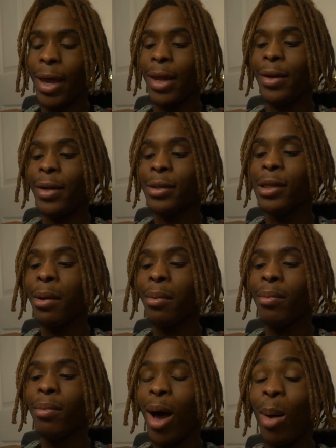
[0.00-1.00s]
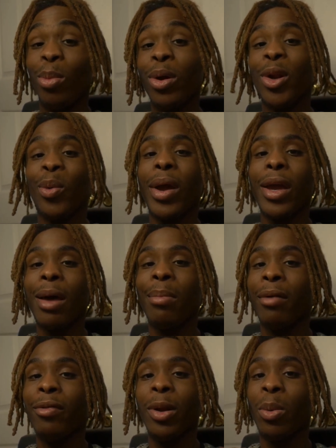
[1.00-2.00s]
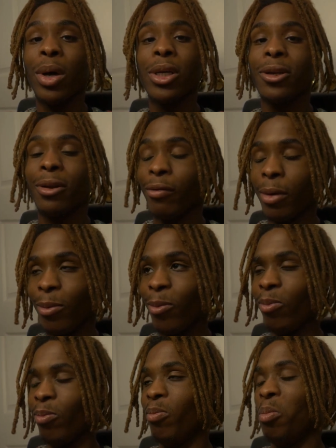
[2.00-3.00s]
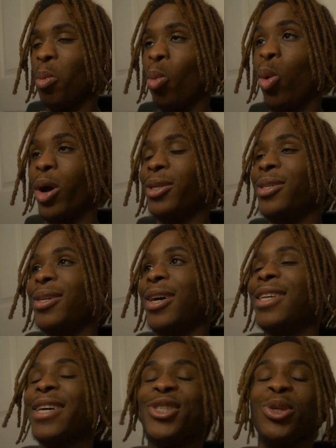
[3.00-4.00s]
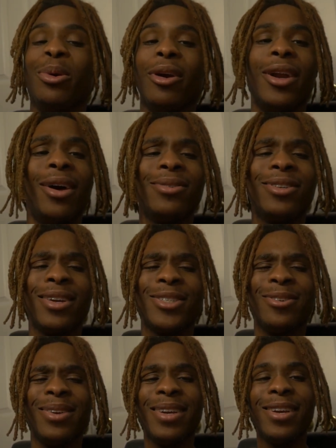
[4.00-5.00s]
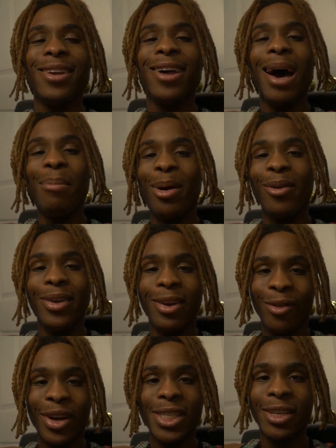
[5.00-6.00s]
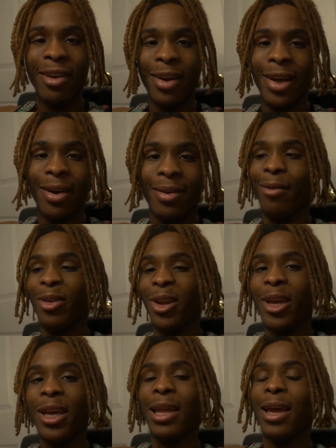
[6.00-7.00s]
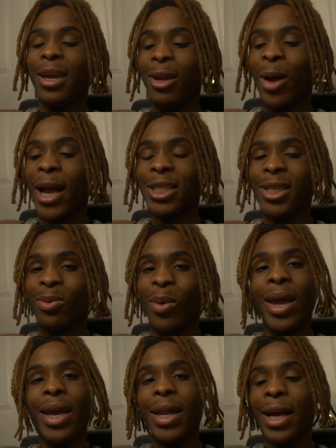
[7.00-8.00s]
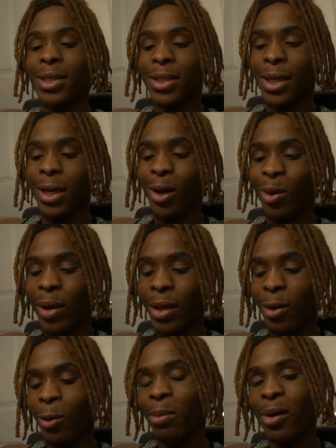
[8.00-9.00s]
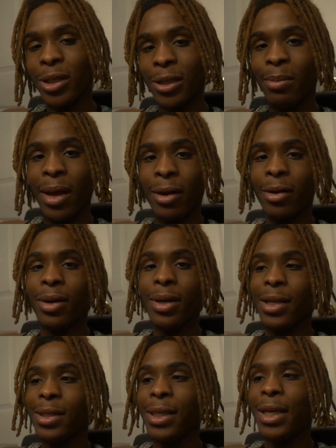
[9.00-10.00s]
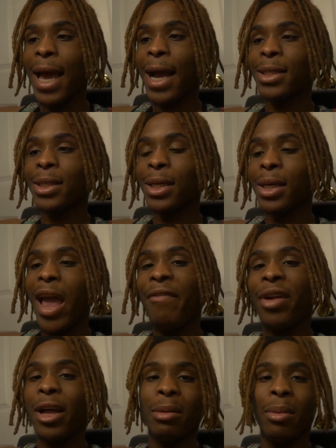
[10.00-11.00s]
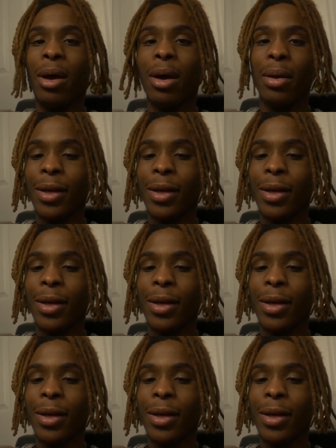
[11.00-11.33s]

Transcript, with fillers: And this time um, I'm willing to wait. I'm not willing to rush. Rush. That's not stupid right now. It's not stupid. I'm not willing to rush it right now. I'm willing to like you know actually wait and actually you know get to know the person better and see actually if like them or not.